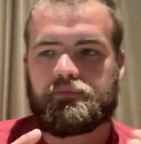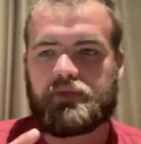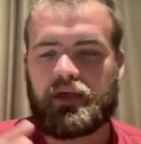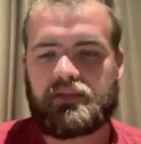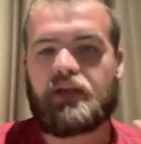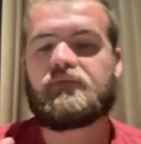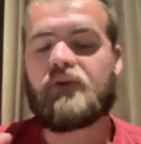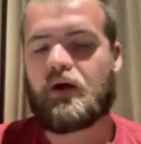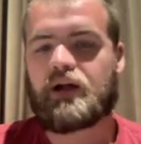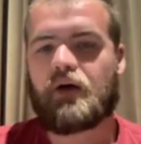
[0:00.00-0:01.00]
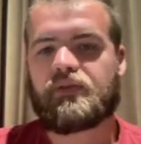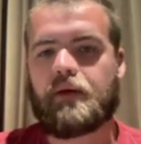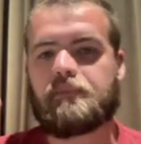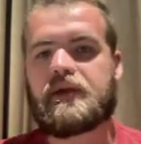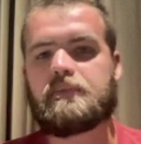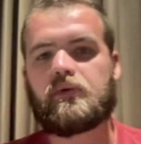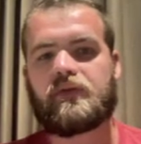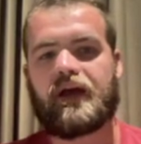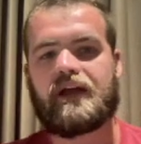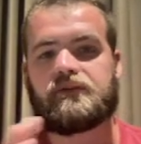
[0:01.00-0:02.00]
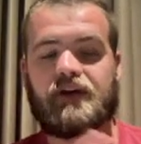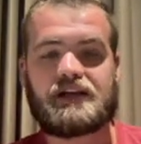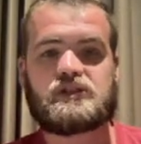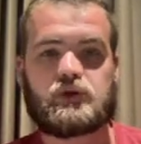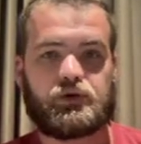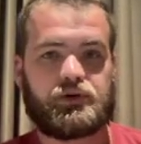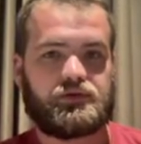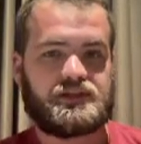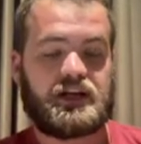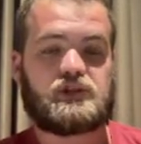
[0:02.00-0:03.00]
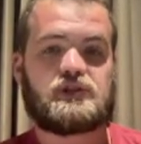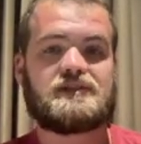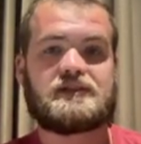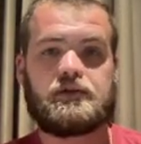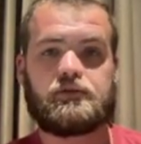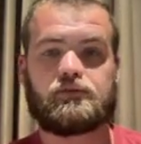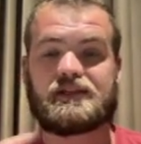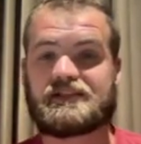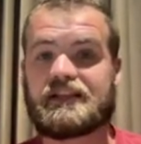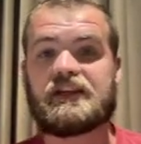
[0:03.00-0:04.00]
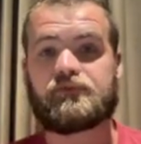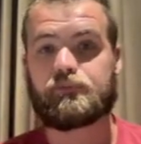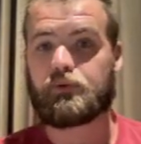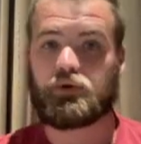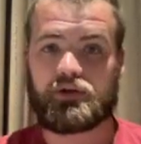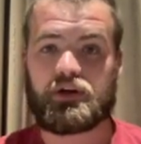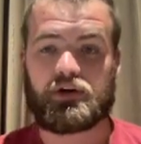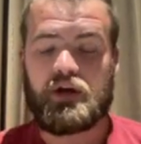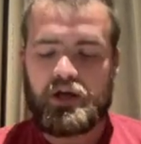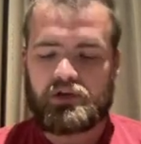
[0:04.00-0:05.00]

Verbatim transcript: They, they found out that people that invest during recessions receive per year.